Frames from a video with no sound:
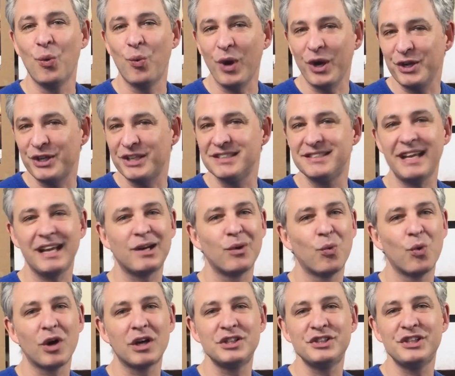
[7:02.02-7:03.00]
where you can take a
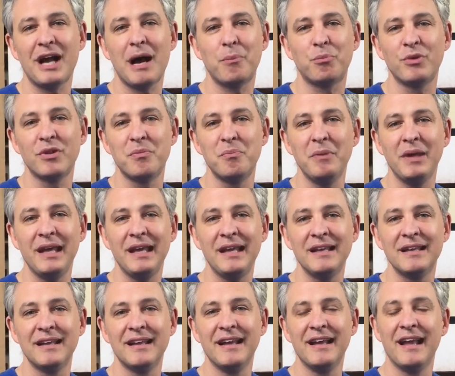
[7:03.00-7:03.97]
workshop with me,
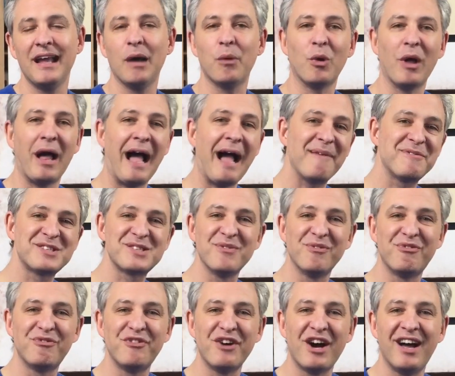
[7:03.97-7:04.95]
and we'll have some
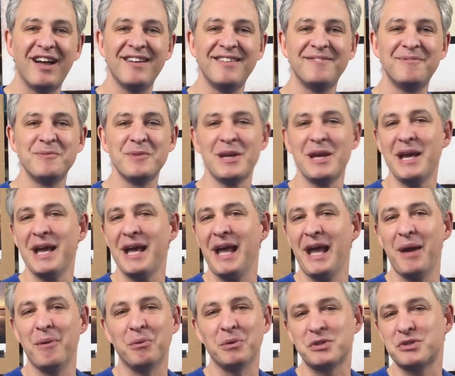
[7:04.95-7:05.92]
fun,
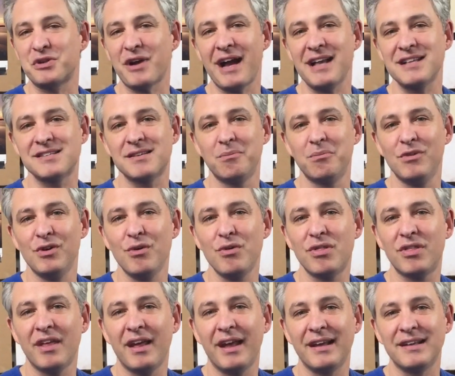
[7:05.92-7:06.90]
and we'll try some new
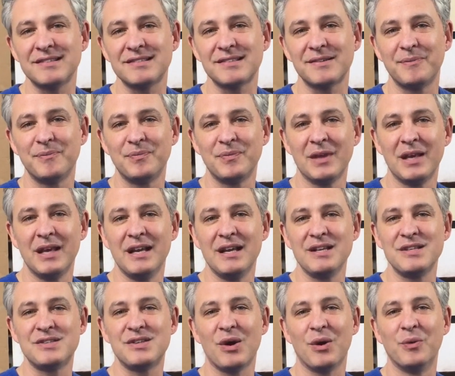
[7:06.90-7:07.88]
things.
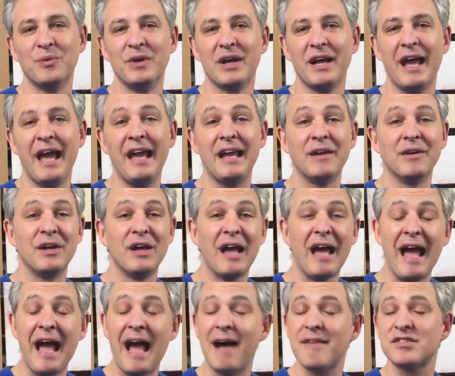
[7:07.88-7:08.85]
So hey,
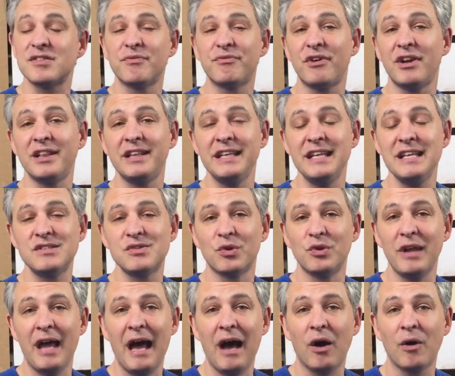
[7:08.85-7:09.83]
have some fun at the easel
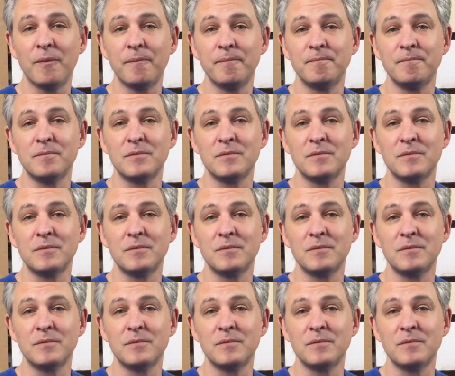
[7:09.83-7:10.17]
now,